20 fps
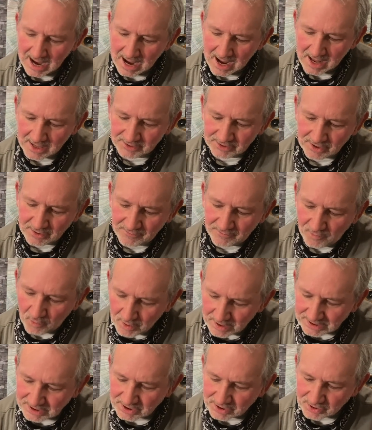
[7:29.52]
So
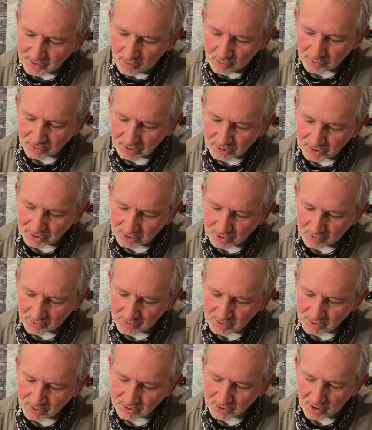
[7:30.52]
voice is not
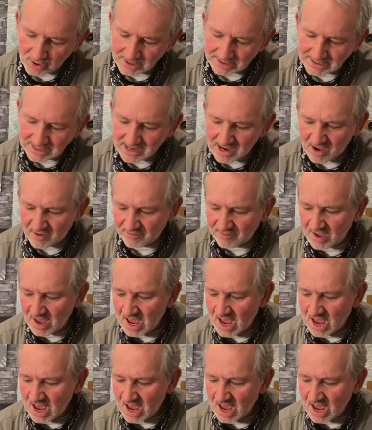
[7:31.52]
solid enough.